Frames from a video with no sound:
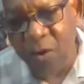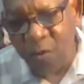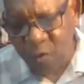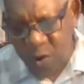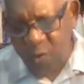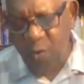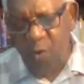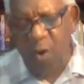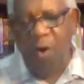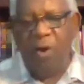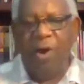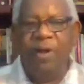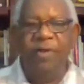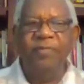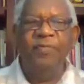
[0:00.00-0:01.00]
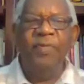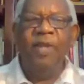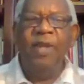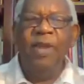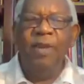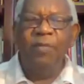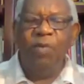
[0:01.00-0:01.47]
reward.
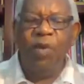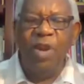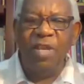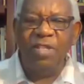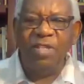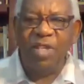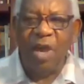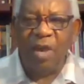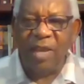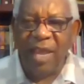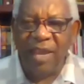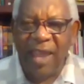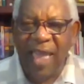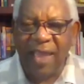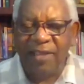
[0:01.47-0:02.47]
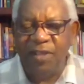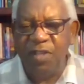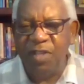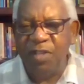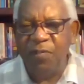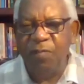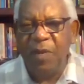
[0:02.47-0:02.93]
Praise God. I'd like
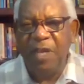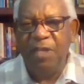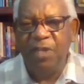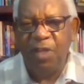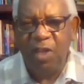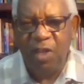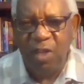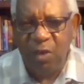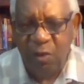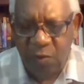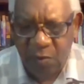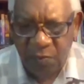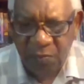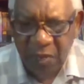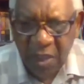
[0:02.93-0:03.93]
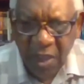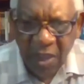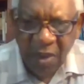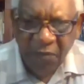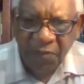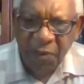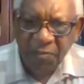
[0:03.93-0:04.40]
to speak to you
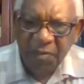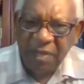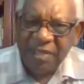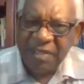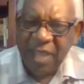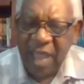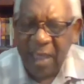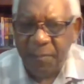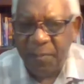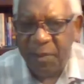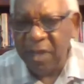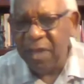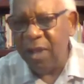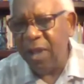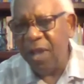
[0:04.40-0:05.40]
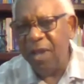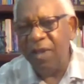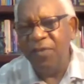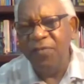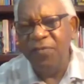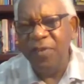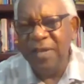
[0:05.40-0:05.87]
from the topic
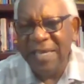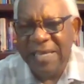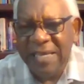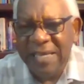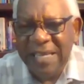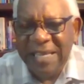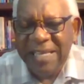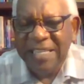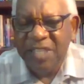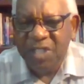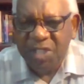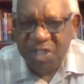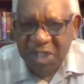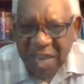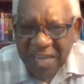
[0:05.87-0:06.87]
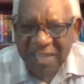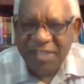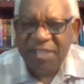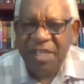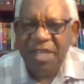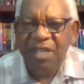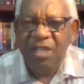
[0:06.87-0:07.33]
of
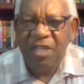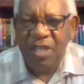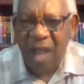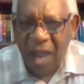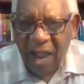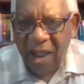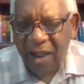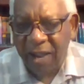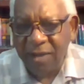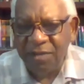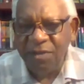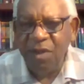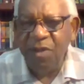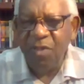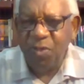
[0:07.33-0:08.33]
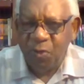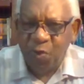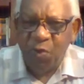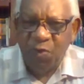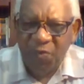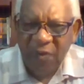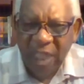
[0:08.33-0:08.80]
chasing God
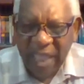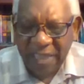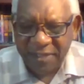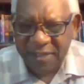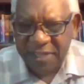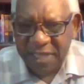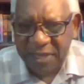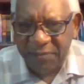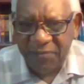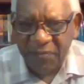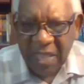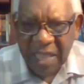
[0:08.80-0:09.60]
through fasting.